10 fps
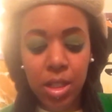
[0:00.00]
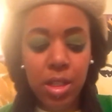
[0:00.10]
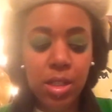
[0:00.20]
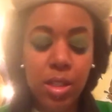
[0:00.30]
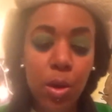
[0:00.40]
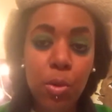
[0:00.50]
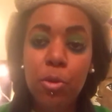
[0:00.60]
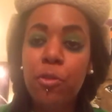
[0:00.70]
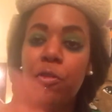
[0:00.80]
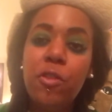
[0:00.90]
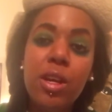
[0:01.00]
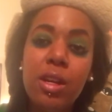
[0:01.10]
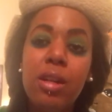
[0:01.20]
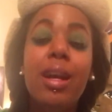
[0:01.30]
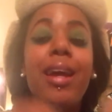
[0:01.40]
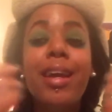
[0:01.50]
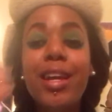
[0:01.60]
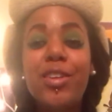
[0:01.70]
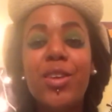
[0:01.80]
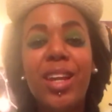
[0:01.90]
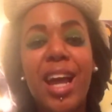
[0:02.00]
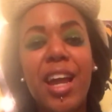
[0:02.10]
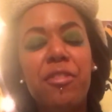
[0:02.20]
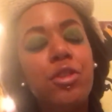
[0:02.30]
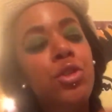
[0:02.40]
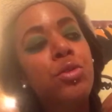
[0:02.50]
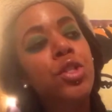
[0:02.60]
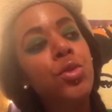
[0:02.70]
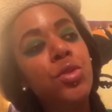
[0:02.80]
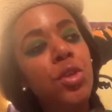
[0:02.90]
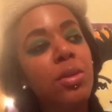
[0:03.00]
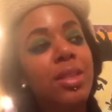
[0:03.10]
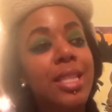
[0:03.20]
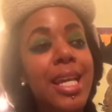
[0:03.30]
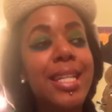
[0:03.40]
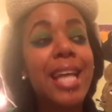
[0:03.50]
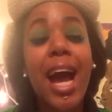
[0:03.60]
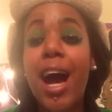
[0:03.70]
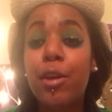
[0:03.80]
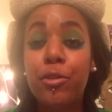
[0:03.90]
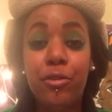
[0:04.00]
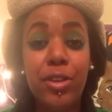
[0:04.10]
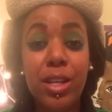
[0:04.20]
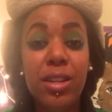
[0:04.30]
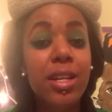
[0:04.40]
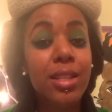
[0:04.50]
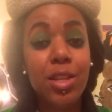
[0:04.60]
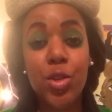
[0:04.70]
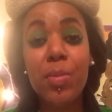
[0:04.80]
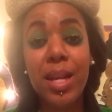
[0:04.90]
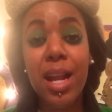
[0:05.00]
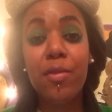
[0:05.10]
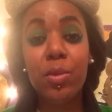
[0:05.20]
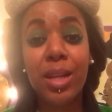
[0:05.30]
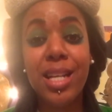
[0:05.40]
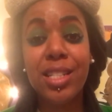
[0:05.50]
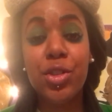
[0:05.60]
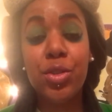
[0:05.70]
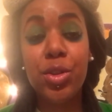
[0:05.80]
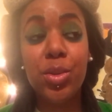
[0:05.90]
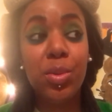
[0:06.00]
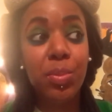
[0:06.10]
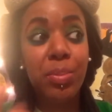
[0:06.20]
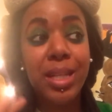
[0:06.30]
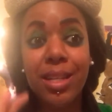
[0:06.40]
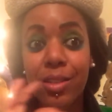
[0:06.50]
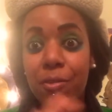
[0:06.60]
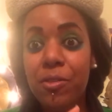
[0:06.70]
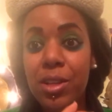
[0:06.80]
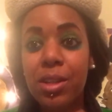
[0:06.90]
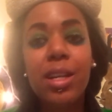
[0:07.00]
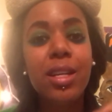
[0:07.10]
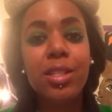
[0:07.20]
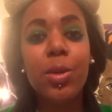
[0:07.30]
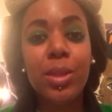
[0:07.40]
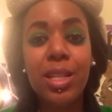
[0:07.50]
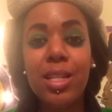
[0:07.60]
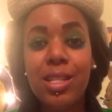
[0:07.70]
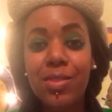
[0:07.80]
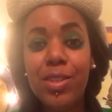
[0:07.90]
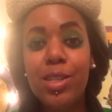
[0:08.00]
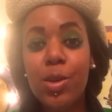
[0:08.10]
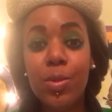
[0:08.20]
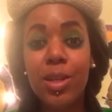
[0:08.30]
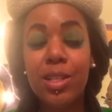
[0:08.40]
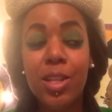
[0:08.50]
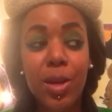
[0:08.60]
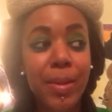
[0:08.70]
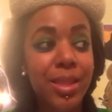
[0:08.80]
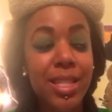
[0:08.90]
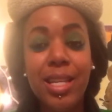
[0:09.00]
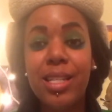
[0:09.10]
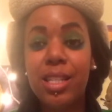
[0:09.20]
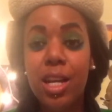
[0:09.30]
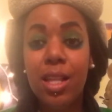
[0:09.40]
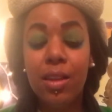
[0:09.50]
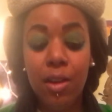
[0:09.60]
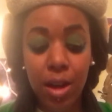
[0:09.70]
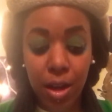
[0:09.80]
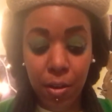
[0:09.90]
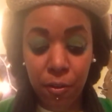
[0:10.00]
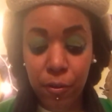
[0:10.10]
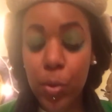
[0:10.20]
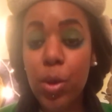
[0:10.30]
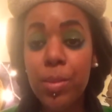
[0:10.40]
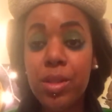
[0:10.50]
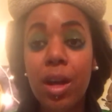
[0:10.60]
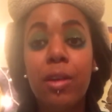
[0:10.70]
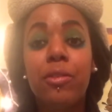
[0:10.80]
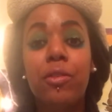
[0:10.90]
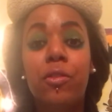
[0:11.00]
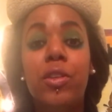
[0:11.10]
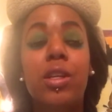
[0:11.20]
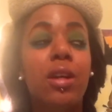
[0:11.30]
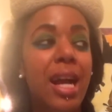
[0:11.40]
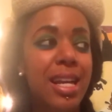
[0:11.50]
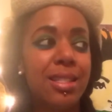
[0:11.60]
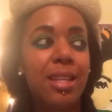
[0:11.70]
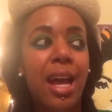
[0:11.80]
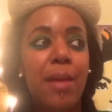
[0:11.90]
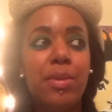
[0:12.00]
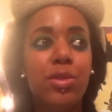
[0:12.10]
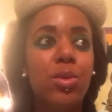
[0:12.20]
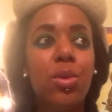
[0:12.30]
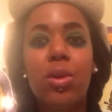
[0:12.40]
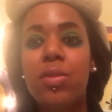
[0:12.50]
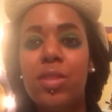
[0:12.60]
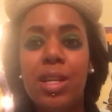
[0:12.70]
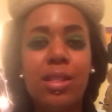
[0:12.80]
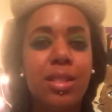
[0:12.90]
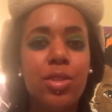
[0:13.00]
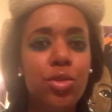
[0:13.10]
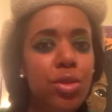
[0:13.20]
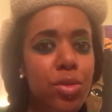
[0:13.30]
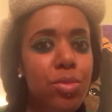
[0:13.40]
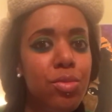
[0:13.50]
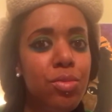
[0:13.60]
So fear in your life, you do certain things out of fear that you may not even realize that you do because of fear. So within this video, we're going to talk about things, forms of fear, I guess, habits or things that you do